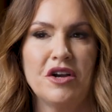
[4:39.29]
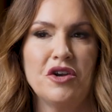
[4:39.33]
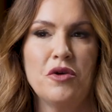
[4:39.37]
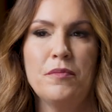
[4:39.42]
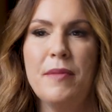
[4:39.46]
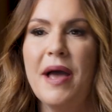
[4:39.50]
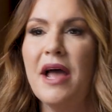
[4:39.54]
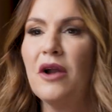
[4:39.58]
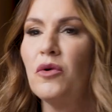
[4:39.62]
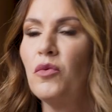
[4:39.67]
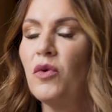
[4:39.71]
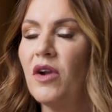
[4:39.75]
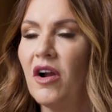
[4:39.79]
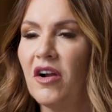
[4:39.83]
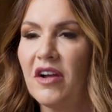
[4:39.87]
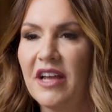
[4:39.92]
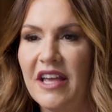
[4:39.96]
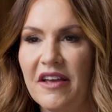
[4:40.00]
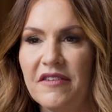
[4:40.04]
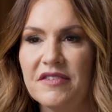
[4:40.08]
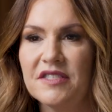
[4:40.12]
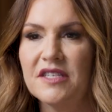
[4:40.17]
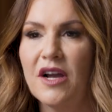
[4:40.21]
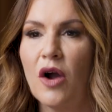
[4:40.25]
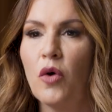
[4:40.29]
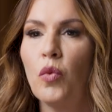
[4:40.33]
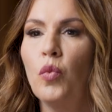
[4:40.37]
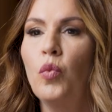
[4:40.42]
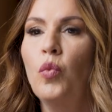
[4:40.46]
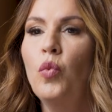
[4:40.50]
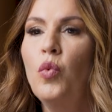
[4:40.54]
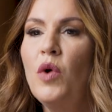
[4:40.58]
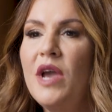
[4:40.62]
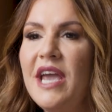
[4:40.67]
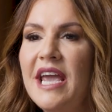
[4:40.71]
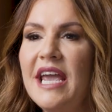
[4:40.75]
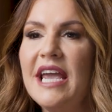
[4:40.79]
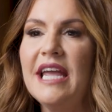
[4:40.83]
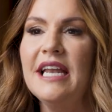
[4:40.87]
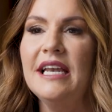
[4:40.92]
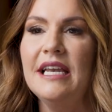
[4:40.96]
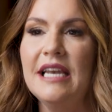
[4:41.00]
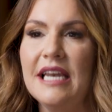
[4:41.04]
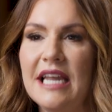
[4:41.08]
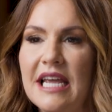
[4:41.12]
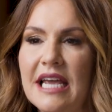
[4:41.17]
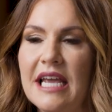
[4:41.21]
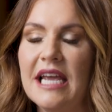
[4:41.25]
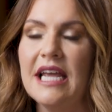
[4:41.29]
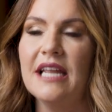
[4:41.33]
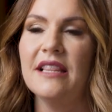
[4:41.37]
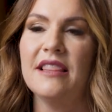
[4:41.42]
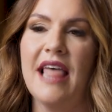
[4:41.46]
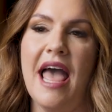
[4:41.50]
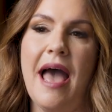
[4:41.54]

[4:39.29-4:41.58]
no matter what our gifts are, we need